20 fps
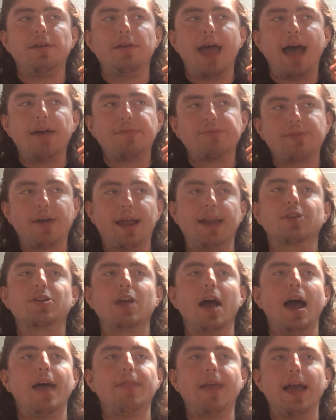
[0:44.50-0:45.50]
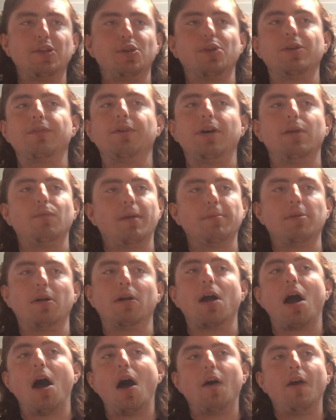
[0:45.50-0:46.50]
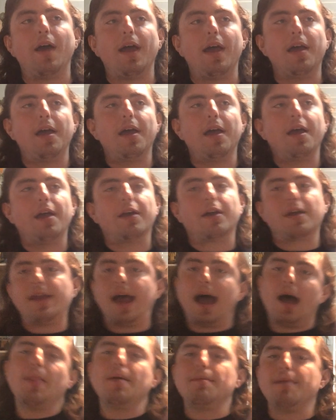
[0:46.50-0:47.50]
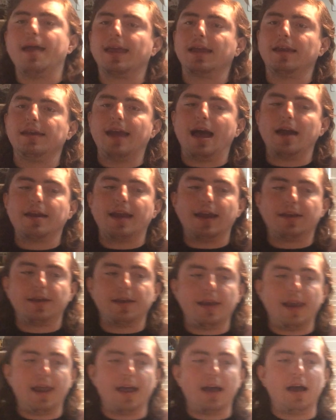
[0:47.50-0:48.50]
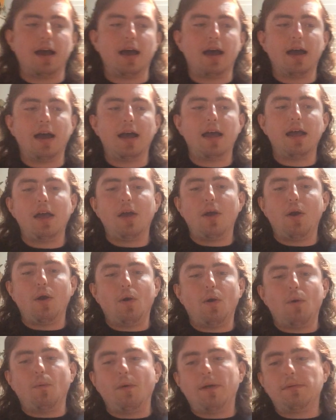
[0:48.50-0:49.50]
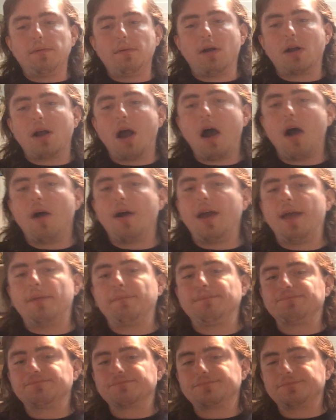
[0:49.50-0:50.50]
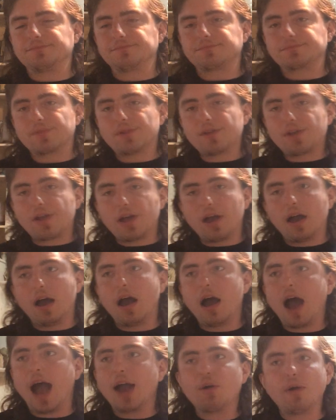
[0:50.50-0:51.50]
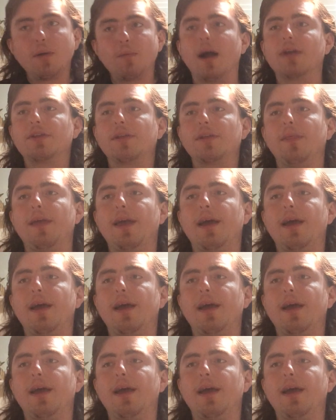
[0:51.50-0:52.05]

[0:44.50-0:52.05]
that franchise, that universe, whatever you want to call it. Now they make, now that, uh, whatever you want to call it. Uh, I grew up watching